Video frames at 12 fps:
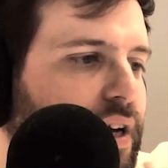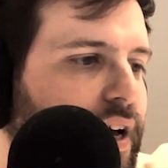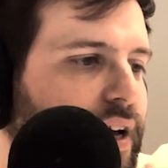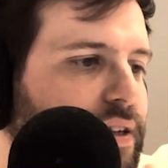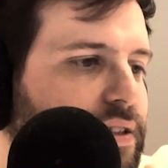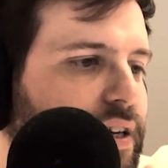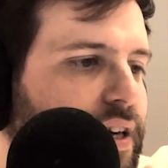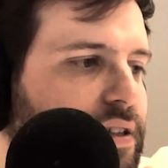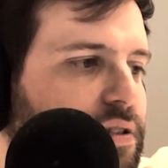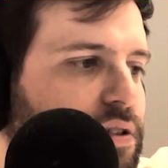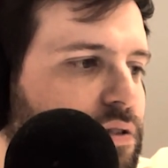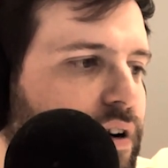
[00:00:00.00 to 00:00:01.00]
and
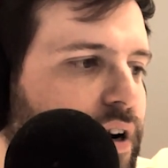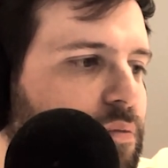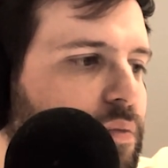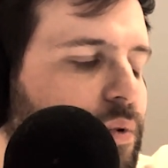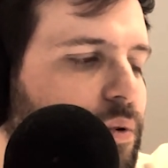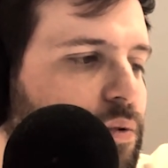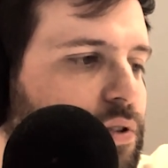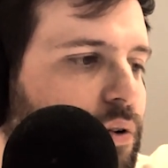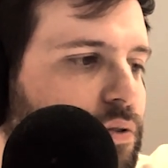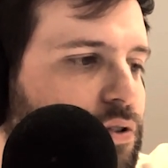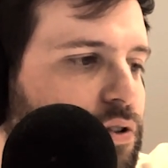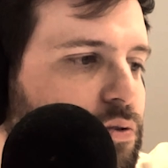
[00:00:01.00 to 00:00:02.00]
Instagram. We're also
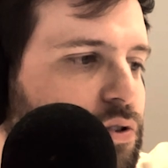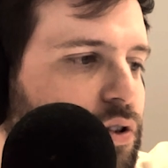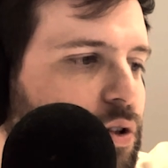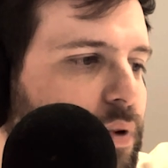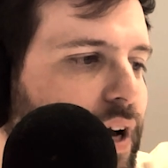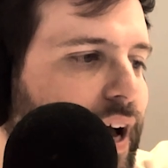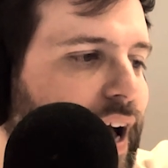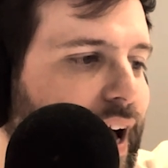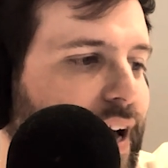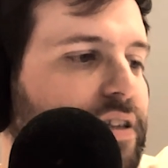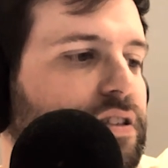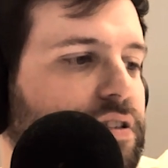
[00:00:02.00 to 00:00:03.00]
on YouTube
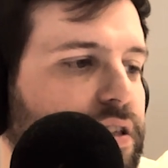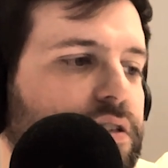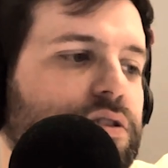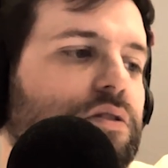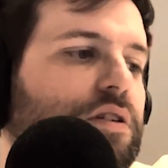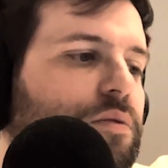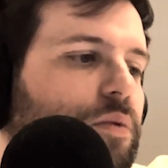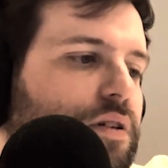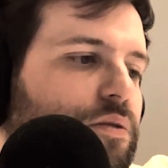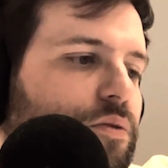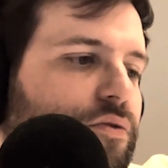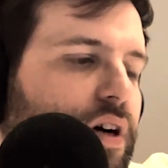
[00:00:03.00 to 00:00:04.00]
and TikTok, where
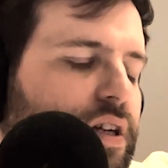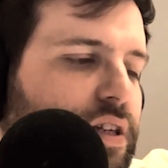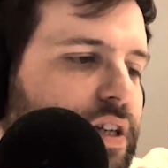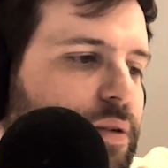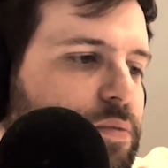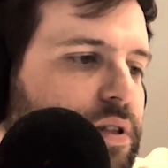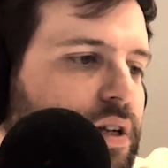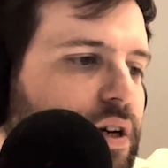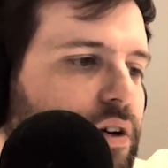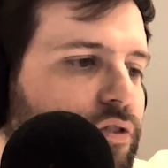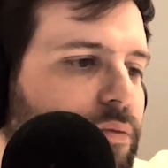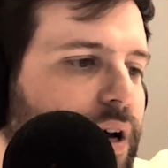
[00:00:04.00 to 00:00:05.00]
you'll find clips
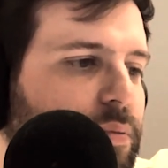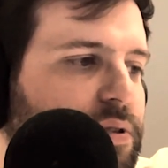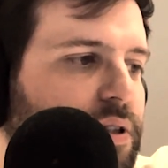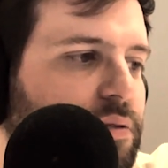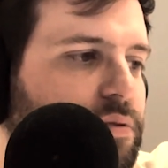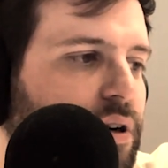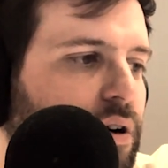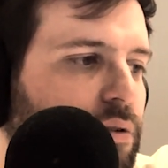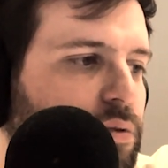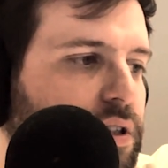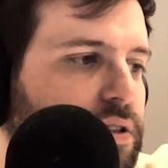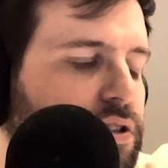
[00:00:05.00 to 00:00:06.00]
from episodes
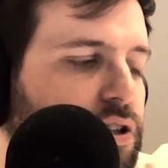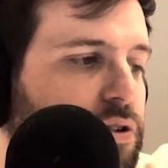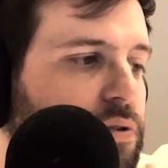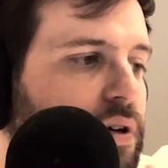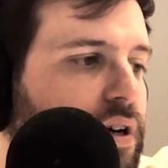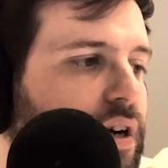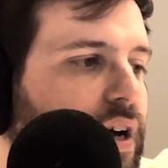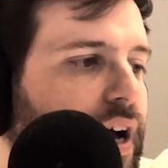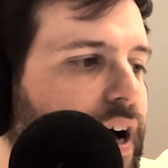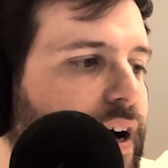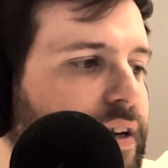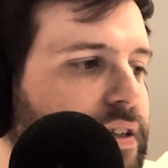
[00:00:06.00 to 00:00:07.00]
old and new.
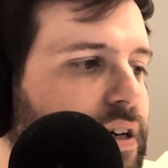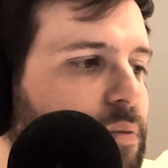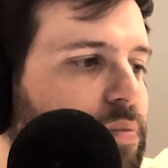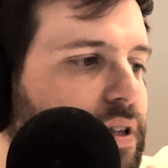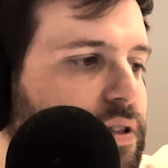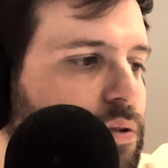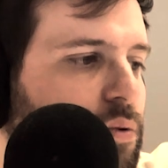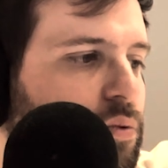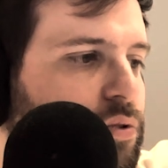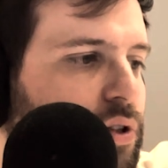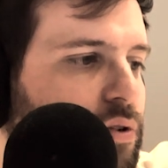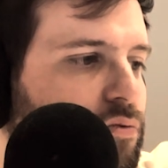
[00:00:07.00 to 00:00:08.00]
And please
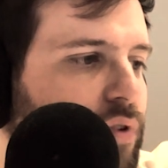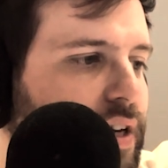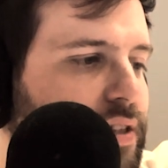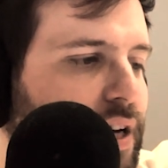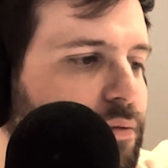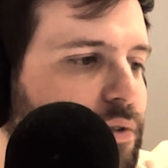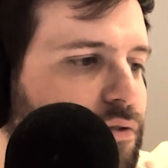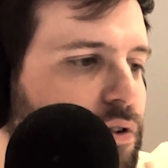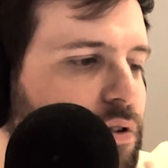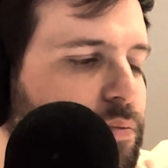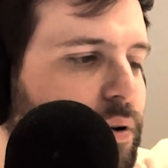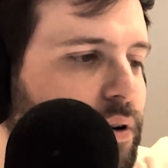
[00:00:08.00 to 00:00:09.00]
also rate and review
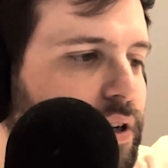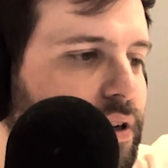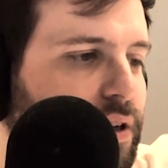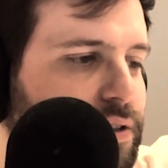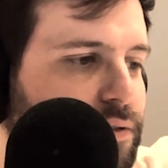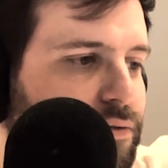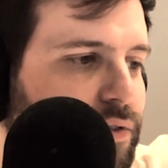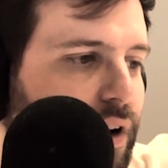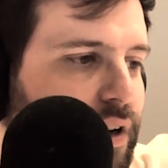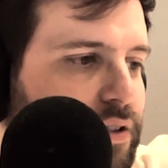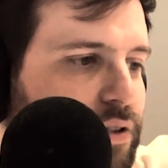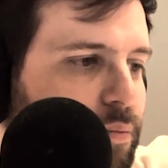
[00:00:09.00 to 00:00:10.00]
the podcast
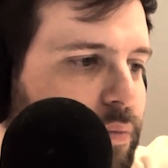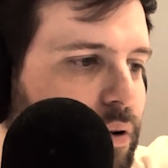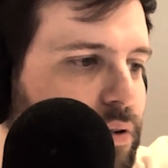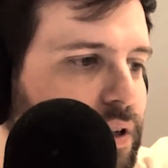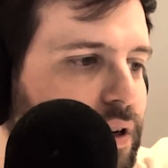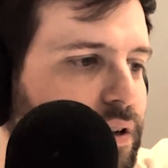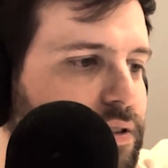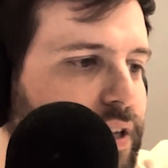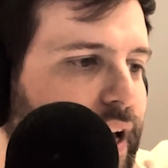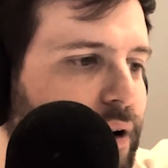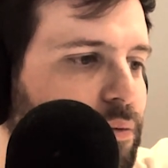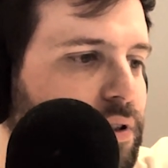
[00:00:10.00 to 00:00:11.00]
via your podcast
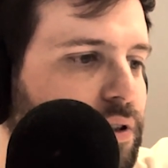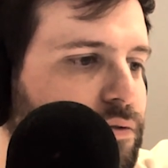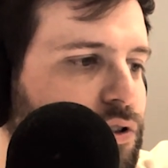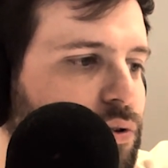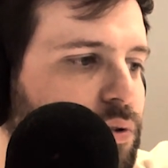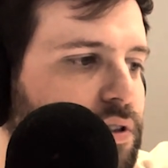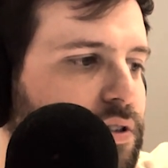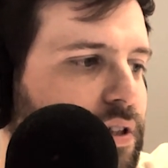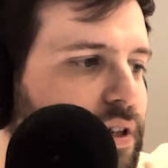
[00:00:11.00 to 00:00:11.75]
outlet of choice,